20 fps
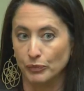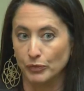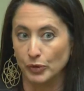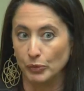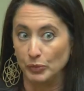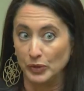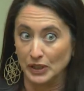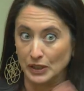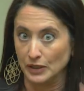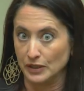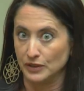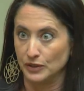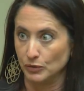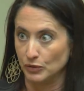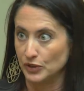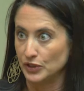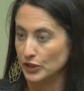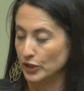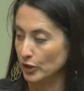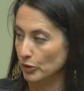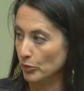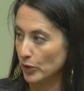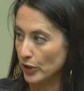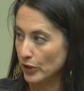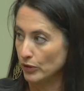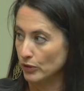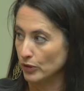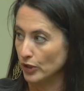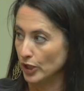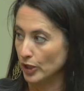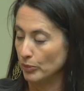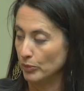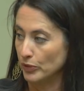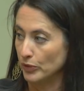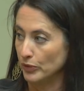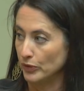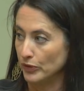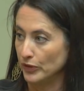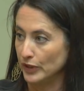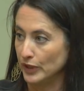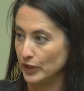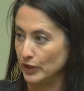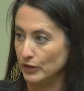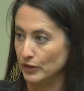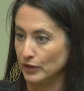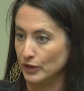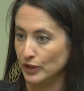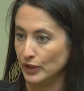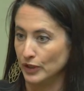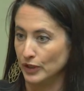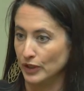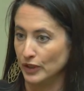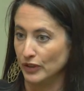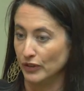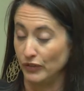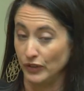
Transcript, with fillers: but because it was still a monocrop, it mm.